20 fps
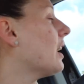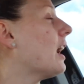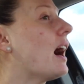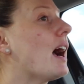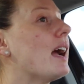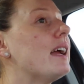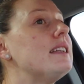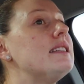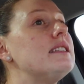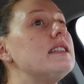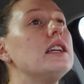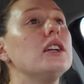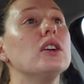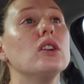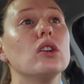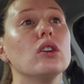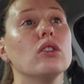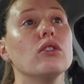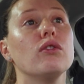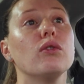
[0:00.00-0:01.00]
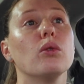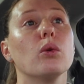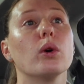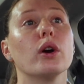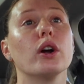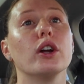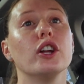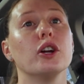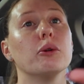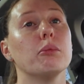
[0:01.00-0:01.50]
ideal
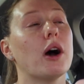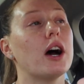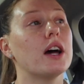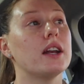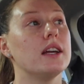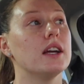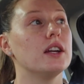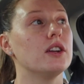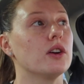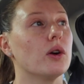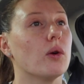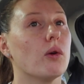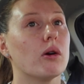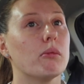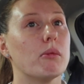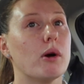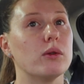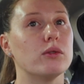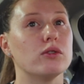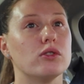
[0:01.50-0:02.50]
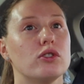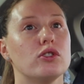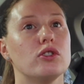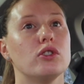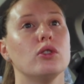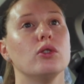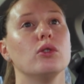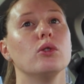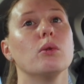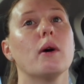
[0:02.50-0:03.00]
for your body and your hormones
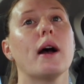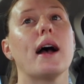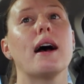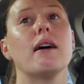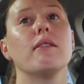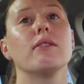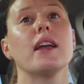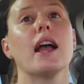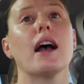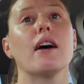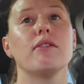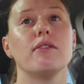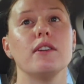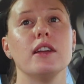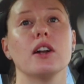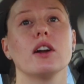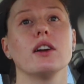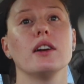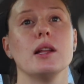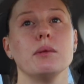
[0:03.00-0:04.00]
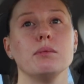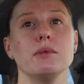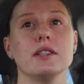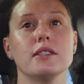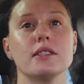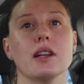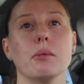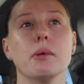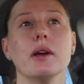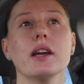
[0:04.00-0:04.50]
to have caffeine on an empty
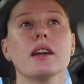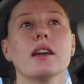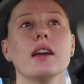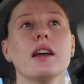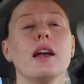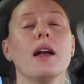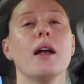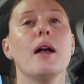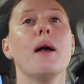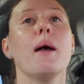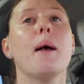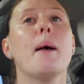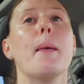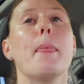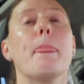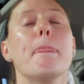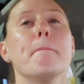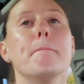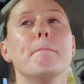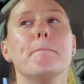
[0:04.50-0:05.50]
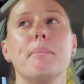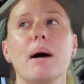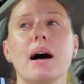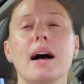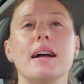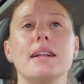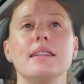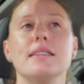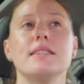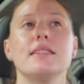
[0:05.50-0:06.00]
stomach,
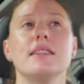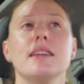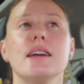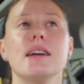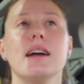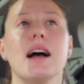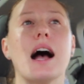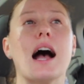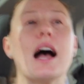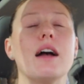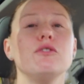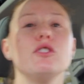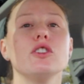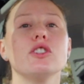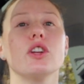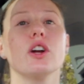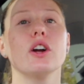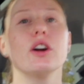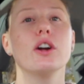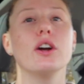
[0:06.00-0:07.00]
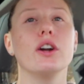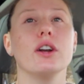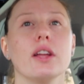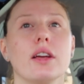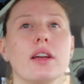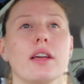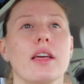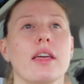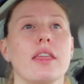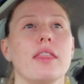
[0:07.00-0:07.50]
but I've just heard
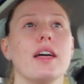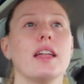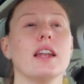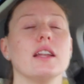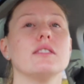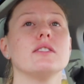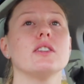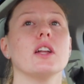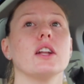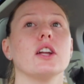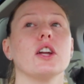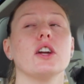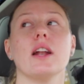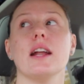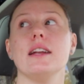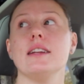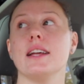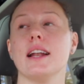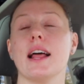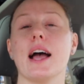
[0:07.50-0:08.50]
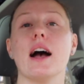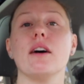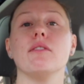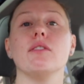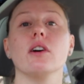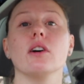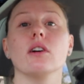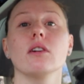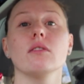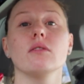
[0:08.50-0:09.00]
that it's not a good idea to
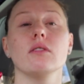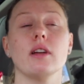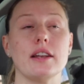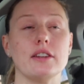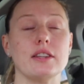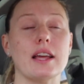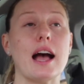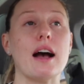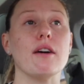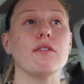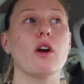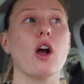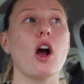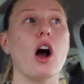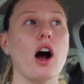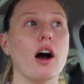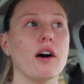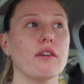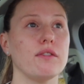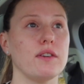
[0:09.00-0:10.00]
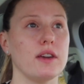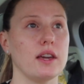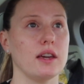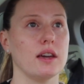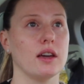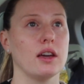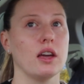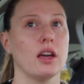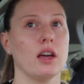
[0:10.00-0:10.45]
have coffee